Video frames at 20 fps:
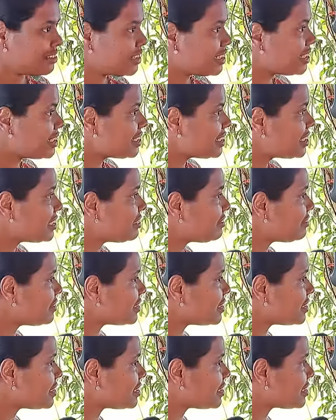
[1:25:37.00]
there is a
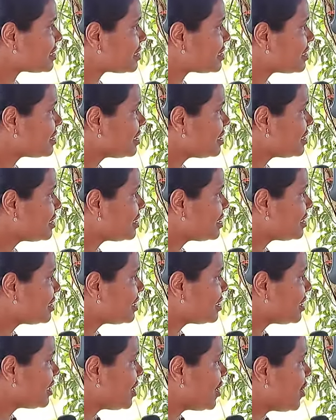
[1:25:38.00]
difference.
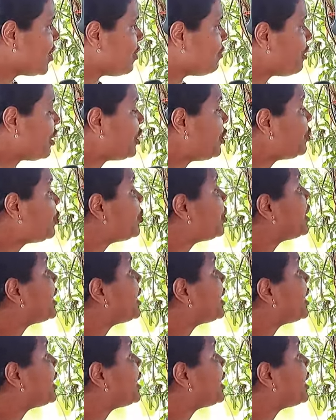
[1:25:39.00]
When you